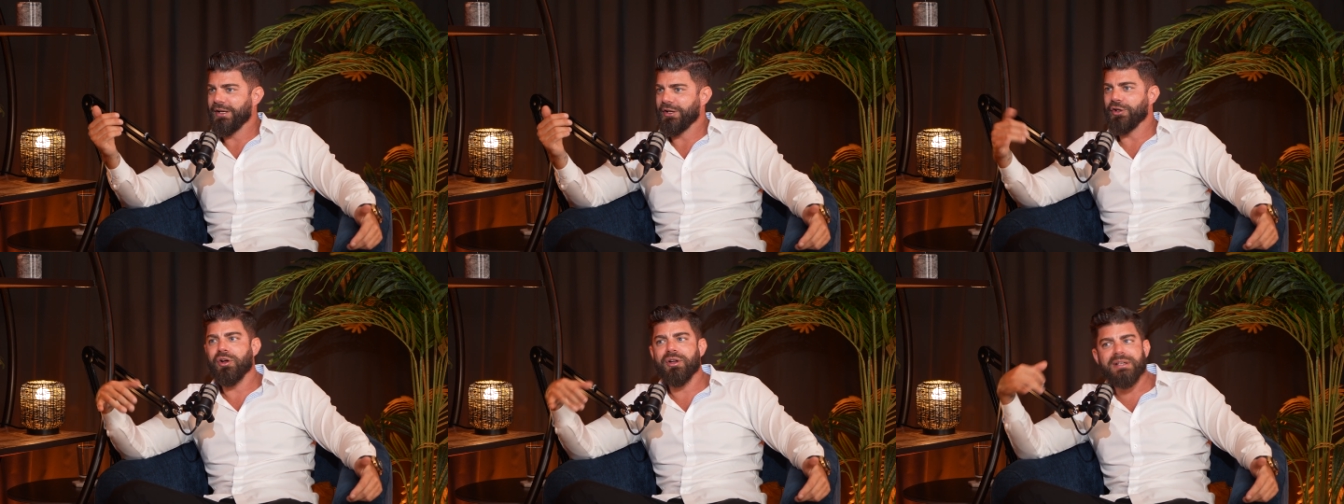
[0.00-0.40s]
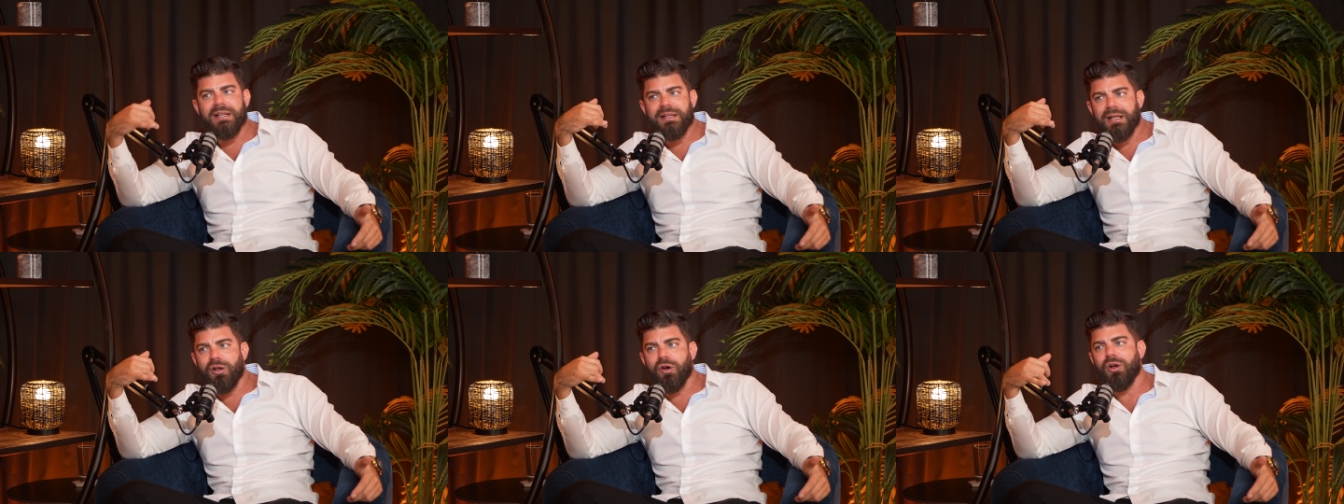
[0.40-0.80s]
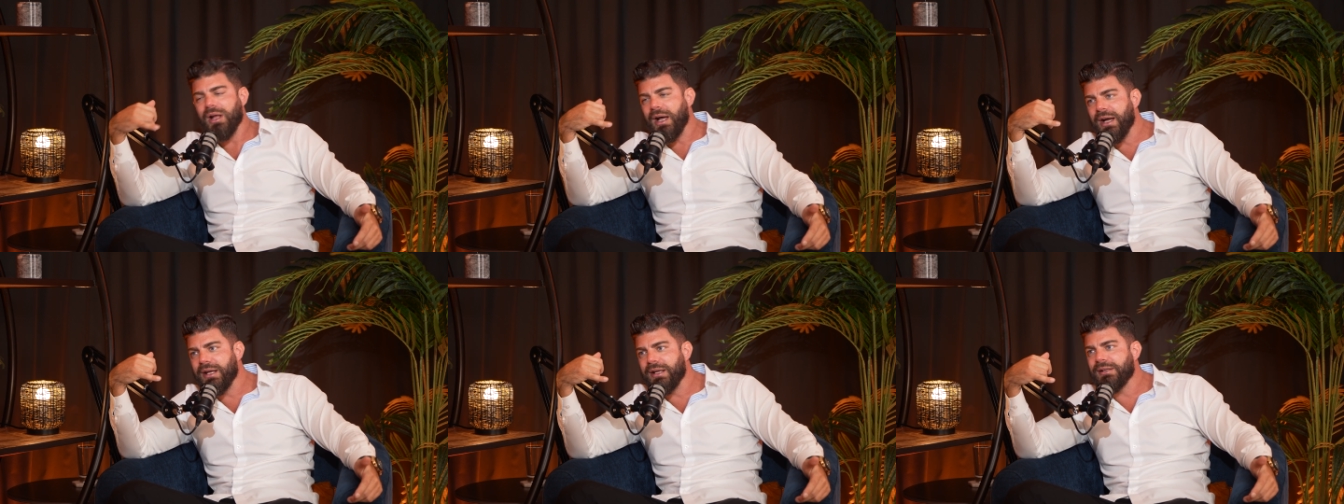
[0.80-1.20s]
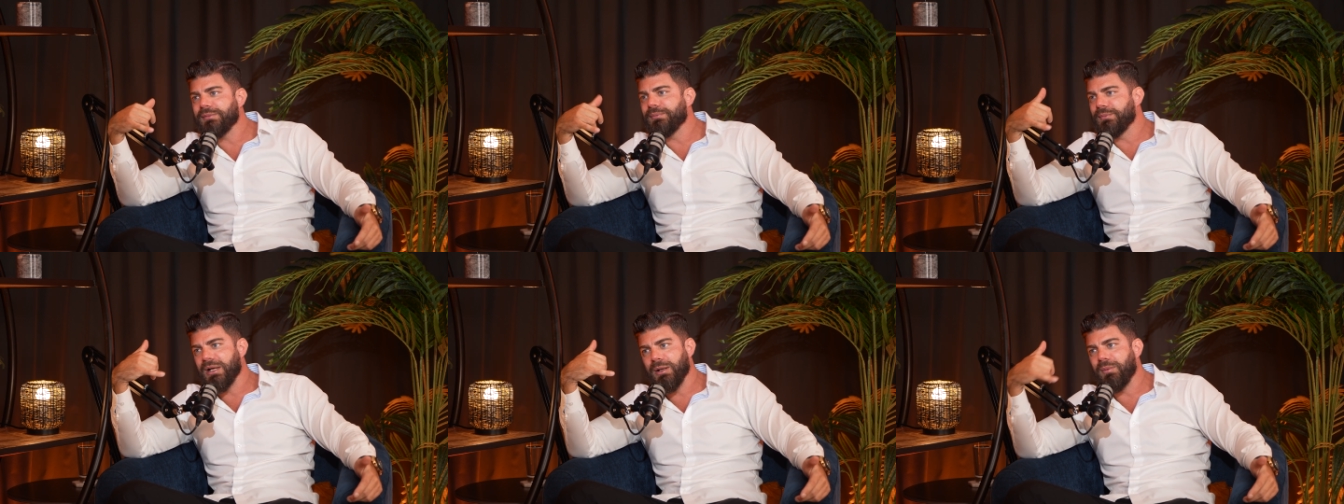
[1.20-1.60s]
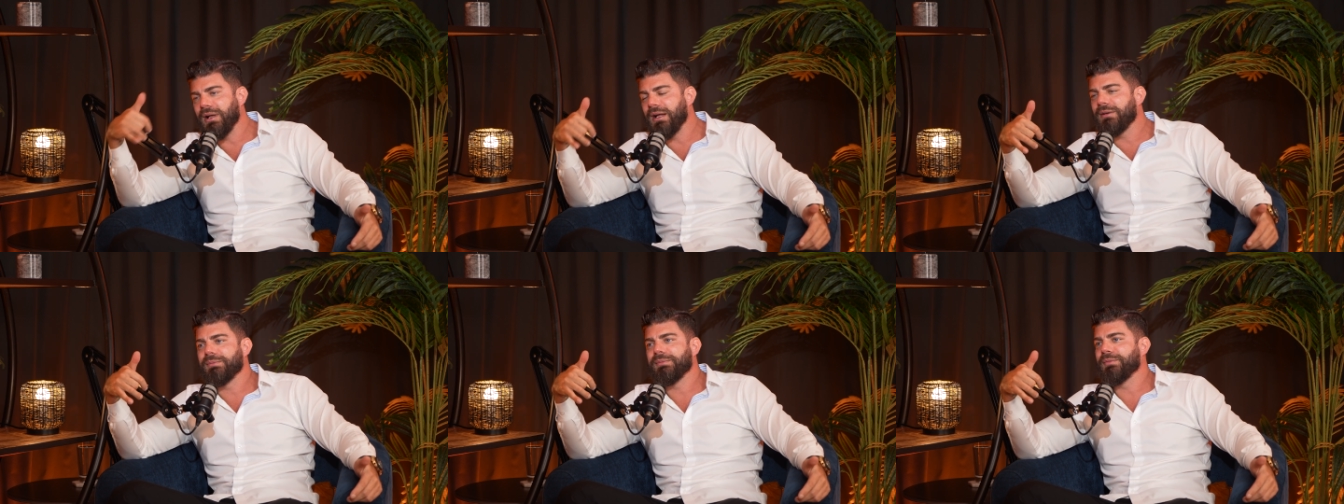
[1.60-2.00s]
And then they call, hi, blah,
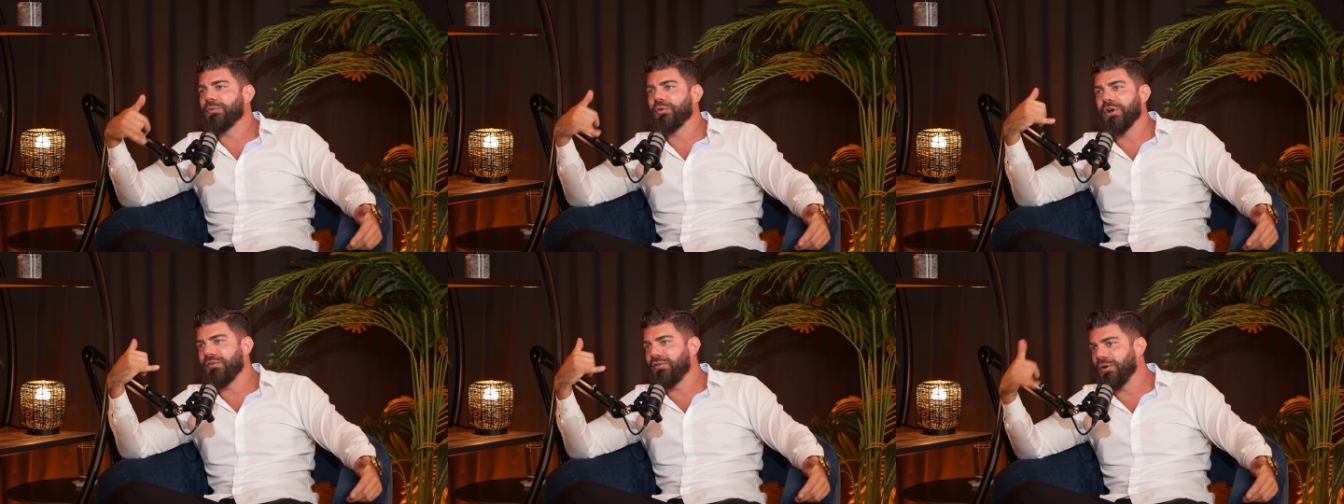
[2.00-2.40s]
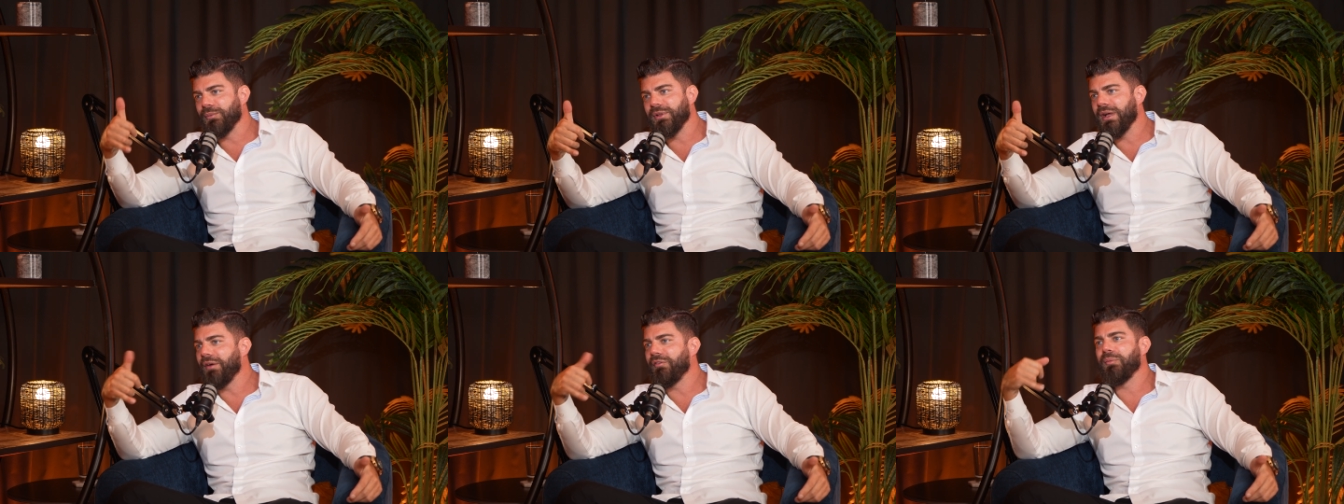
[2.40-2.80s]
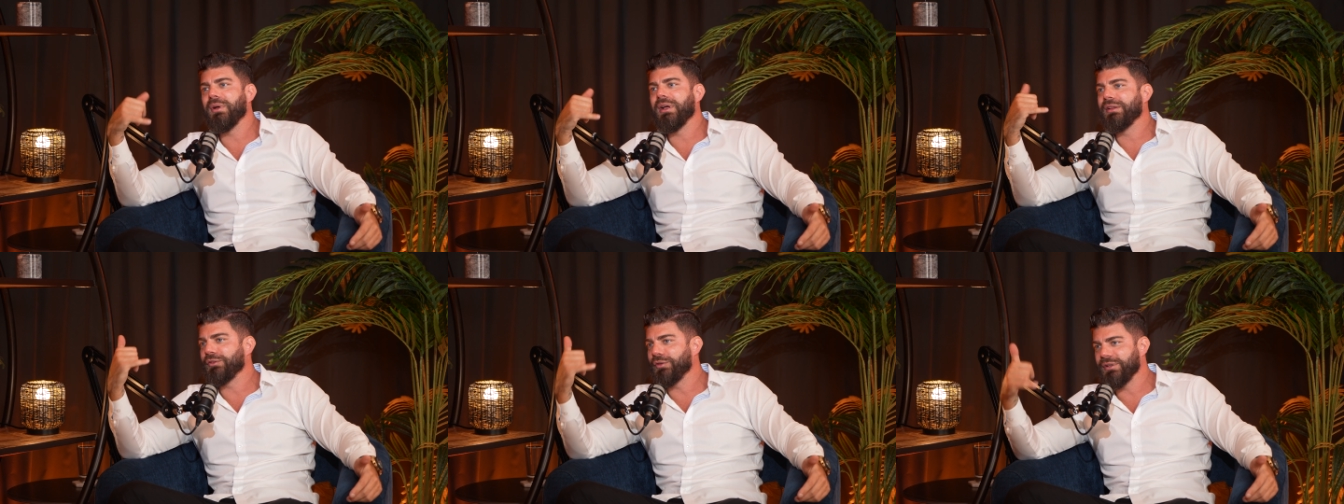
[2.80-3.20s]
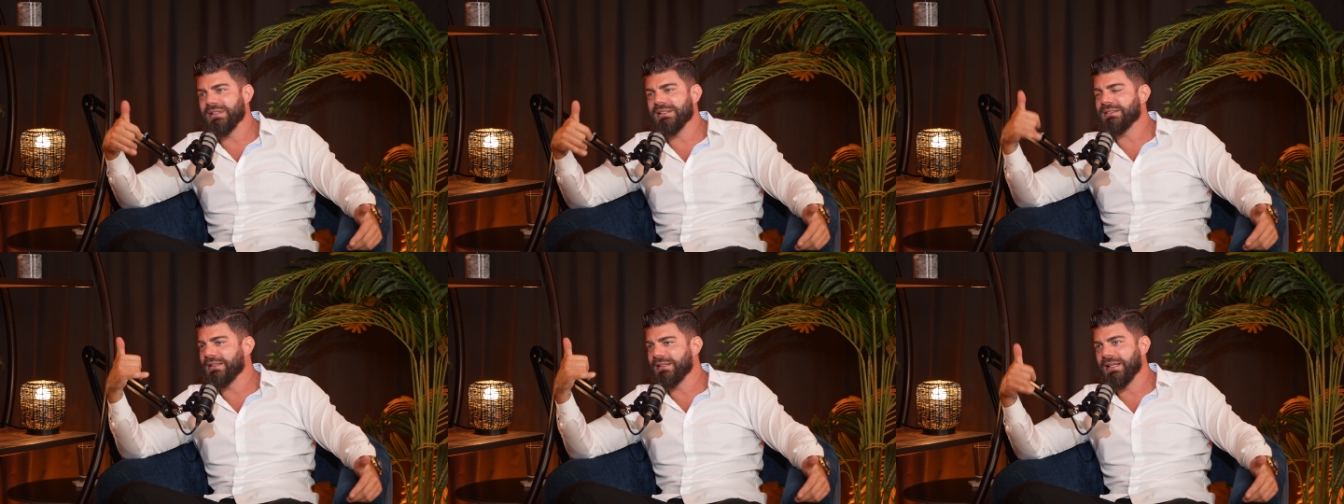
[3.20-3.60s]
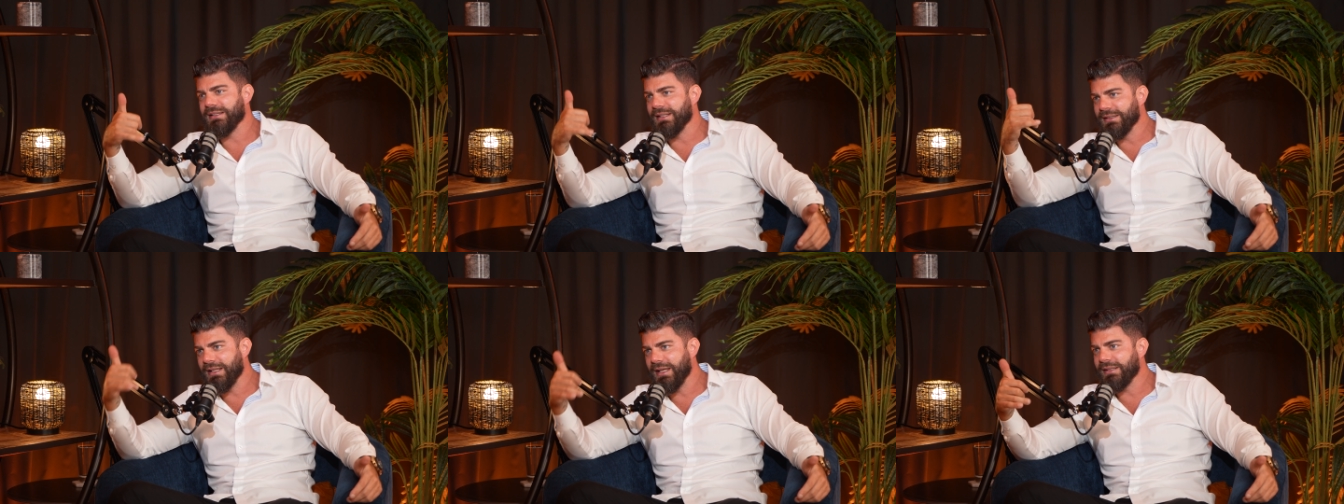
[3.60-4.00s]
blah, we're from the government, or this and that
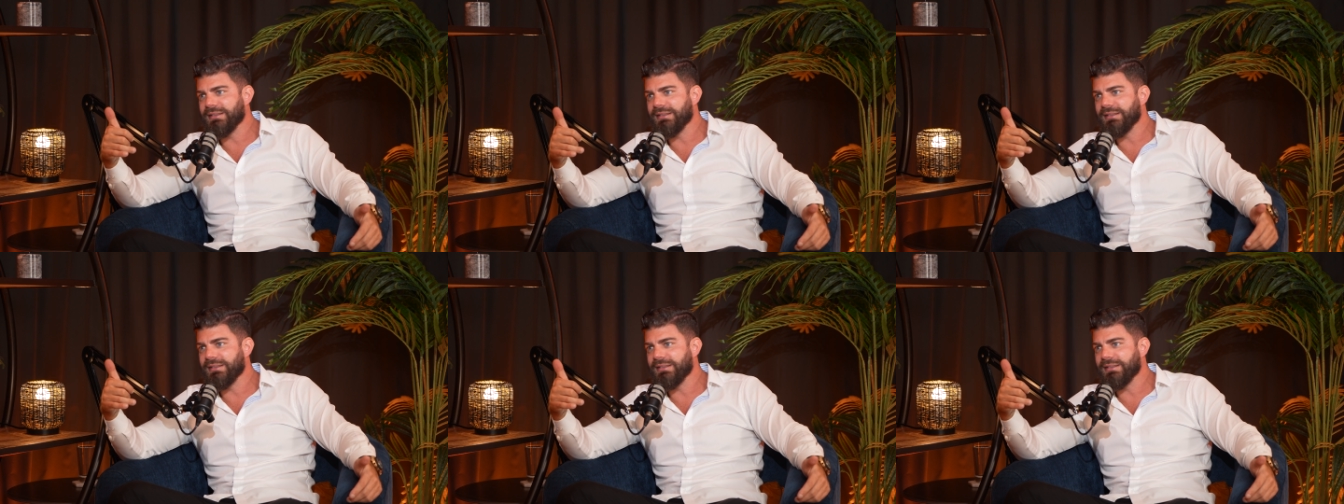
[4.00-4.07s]
and that.